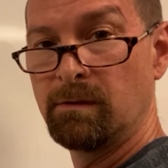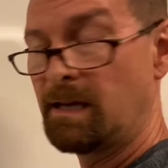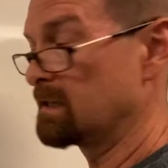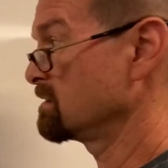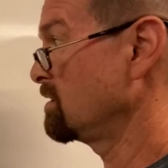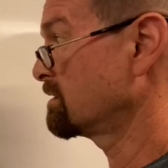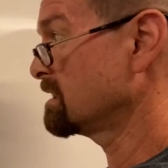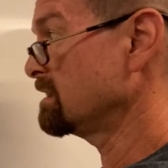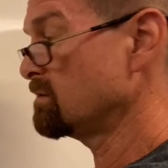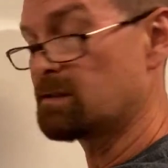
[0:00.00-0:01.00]
And as long as I
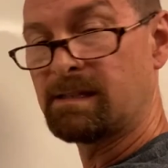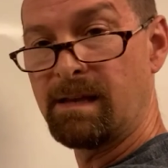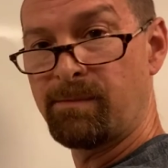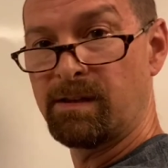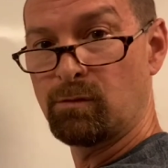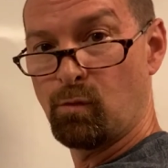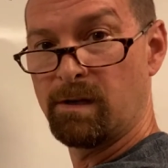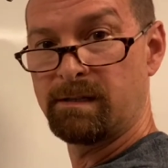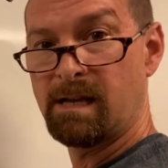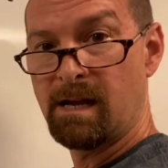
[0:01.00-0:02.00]
do the same thing to
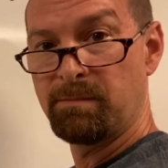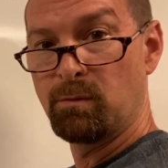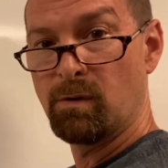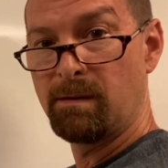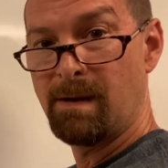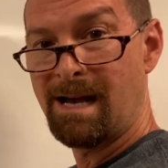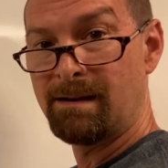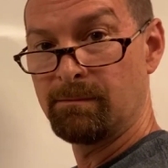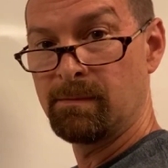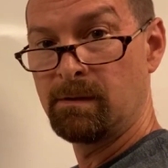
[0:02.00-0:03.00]
one top and one
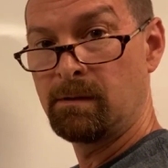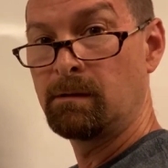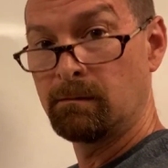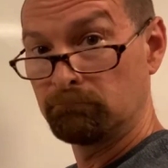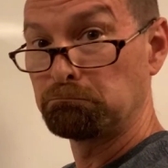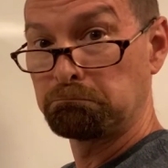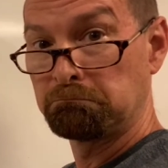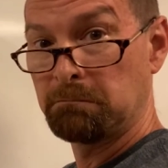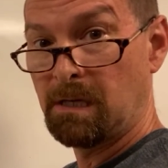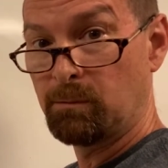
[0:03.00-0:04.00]
bottom,
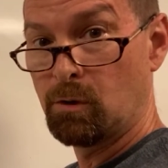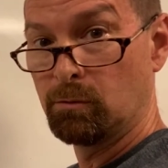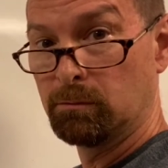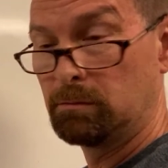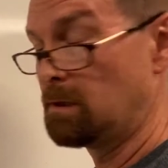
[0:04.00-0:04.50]
I'm cool.